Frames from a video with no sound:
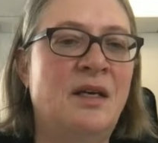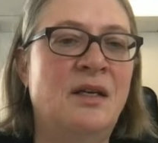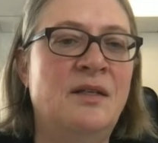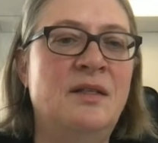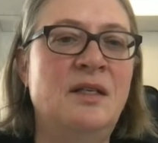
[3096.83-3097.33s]

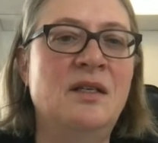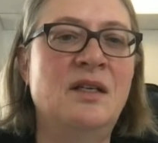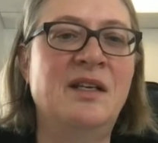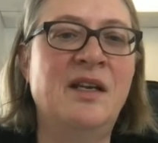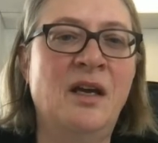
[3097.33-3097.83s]
seen
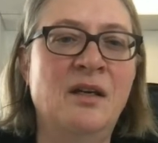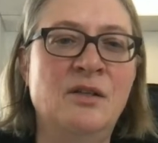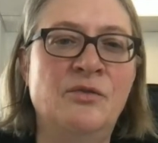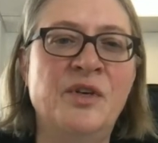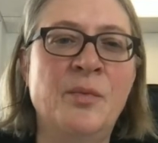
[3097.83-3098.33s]

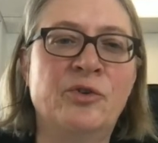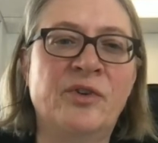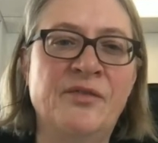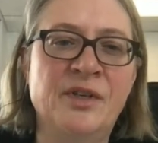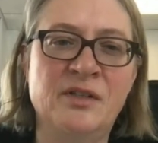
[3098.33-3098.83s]
negative
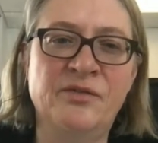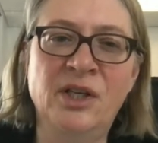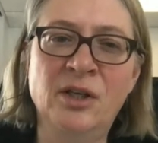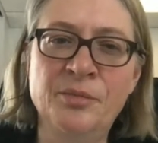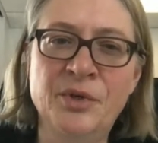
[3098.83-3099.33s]
demographic
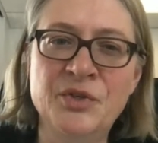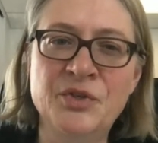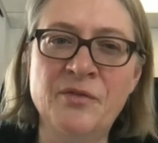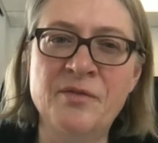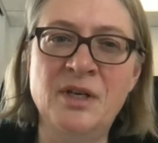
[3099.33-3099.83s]
developments
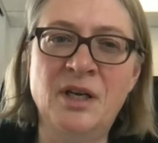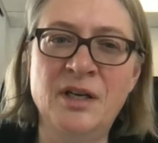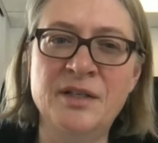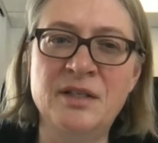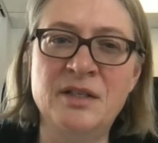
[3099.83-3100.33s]
over the
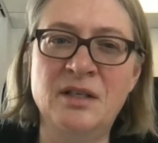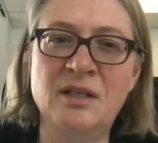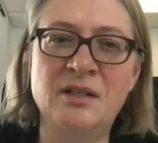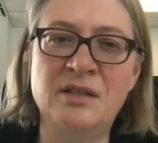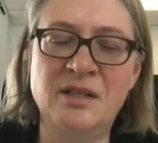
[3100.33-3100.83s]
last
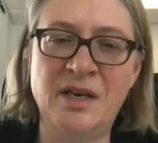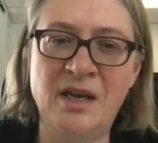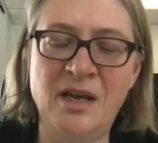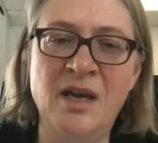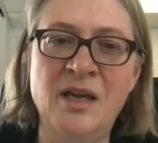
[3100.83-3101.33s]

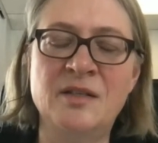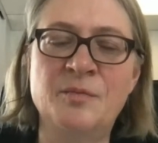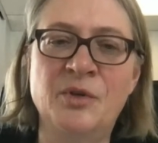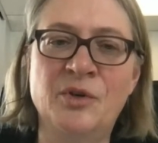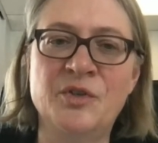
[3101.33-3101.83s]
decades
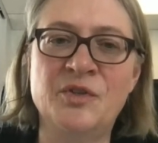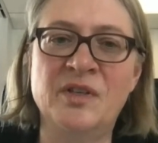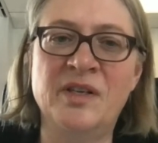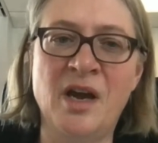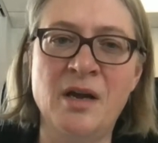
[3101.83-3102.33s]
because
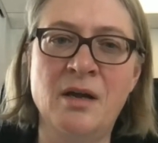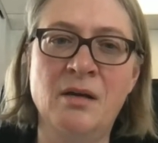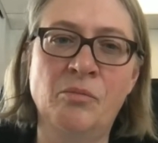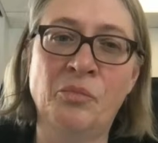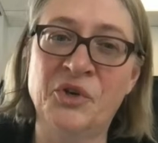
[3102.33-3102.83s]

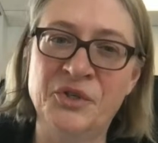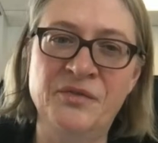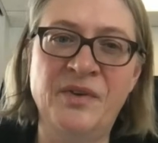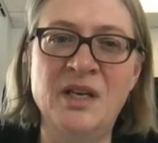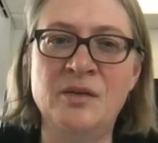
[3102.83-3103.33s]
young,
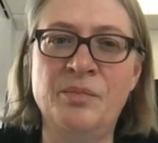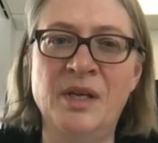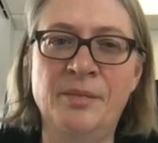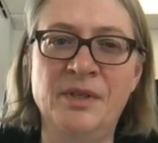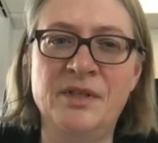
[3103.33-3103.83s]
motivated
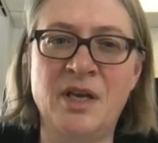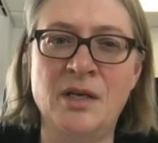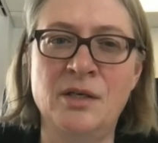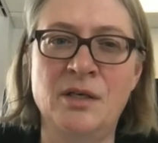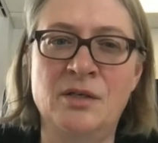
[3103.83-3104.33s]
people
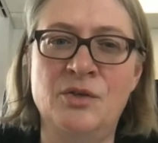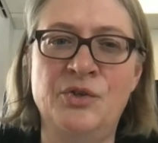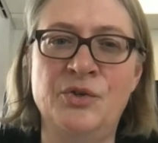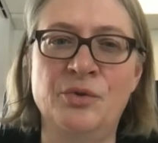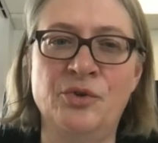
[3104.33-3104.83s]
tended
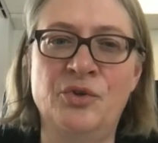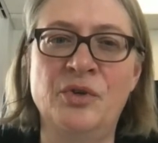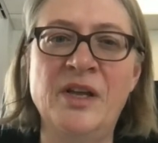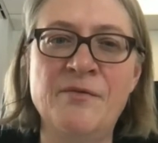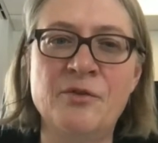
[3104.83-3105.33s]
to
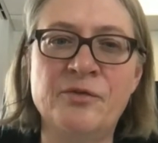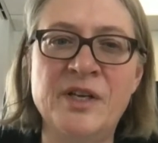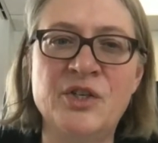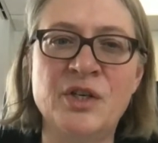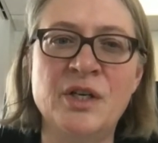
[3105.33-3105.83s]
leave the
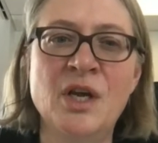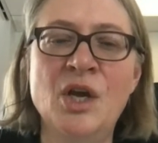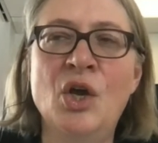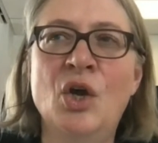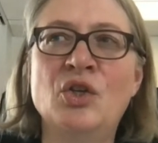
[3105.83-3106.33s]
region.
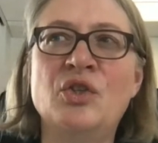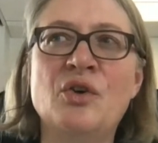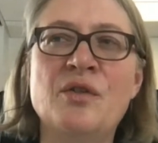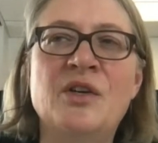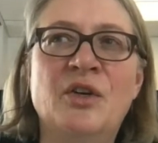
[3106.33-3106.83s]

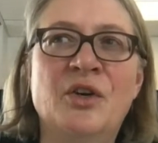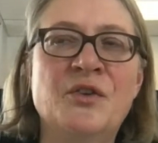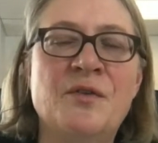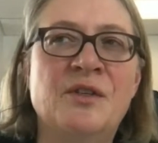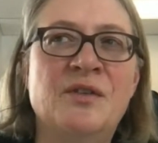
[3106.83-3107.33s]
So there's
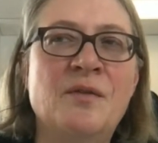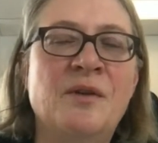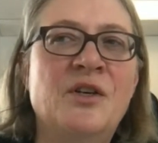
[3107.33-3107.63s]
also this